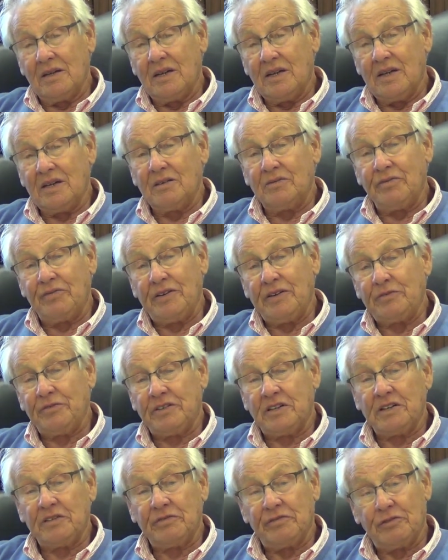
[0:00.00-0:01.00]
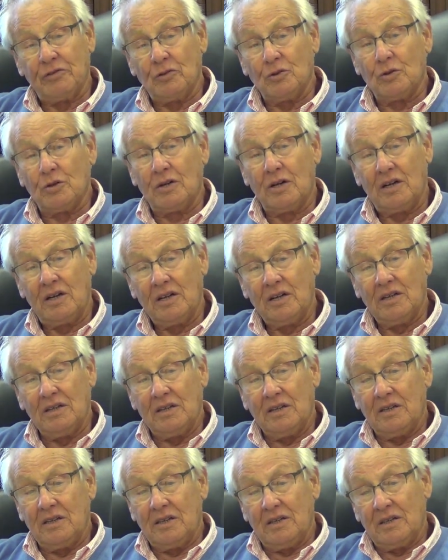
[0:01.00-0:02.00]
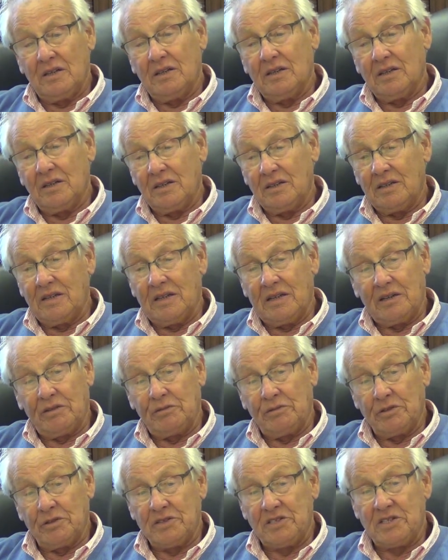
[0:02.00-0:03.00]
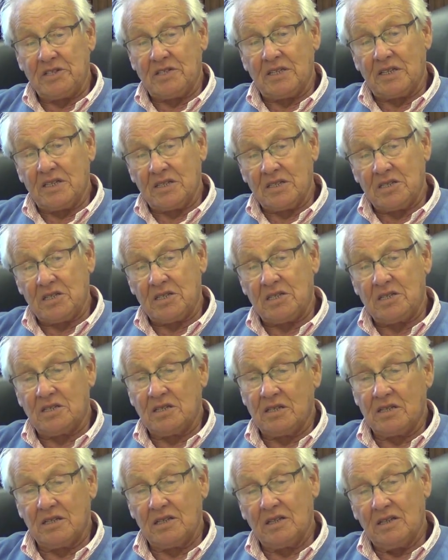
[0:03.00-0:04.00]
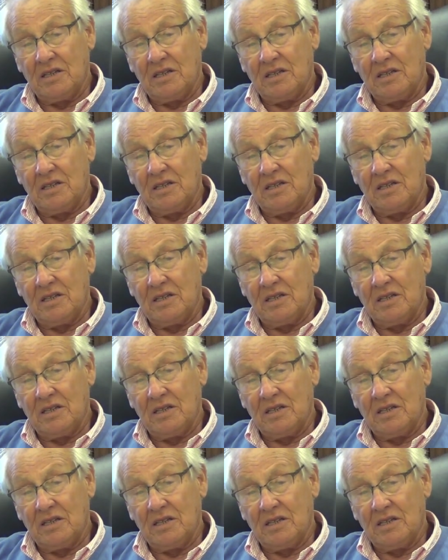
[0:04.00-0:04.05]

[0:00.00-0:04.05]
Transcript: In 54, there was this